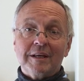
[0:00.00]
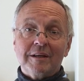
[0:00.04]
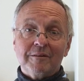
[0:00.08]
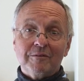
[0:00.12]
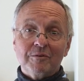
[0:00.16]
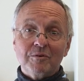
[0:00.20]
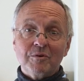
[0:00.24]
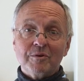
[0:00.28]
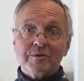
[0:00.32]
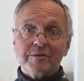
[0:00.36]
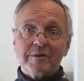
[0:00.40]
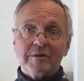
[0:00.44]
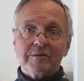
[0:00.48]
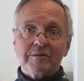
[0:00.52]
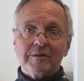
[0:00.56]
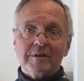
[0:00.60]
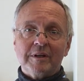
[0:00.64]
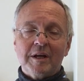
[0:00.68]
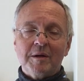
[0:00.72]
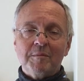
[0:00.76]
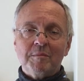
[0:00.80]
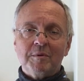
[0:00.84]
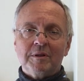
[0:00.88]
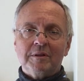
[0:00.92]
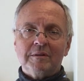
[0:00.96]
And of course, I was
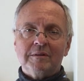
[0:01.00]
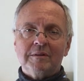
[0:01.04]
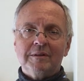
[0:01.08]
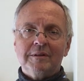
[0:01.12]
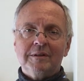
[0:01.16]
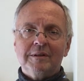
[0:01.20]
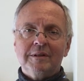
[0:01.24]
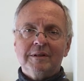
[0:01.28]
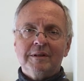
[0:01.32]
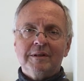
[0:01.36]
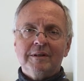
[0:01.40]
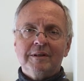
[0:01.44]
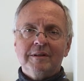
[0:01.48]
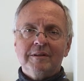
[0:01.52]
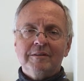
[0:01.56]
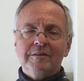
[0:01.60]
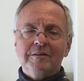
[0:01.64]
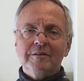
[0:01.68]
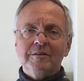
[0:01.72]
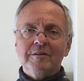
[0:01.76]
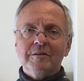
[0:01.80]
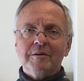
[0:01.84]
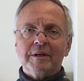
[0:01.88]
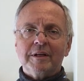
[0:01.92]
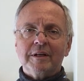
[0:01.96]
unable
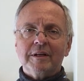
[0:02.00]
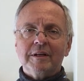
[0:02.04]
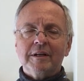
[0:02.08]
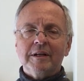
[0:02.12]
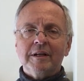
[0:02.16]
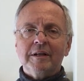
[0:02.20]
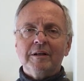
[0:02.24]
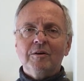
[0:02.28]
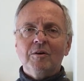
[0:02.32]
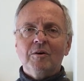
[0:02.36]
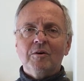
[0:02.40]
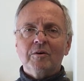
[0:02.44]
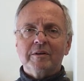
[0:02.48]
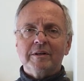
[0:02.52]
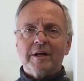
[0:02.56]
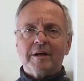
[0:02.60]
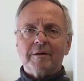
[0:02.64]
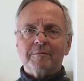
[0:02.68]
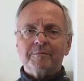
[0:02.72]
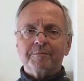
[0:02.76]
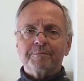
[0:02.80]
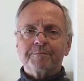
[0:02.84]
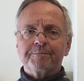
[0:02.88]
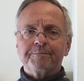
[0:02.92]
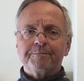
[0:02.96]
to do it in
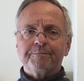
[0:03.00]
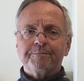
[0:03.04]
lockdown.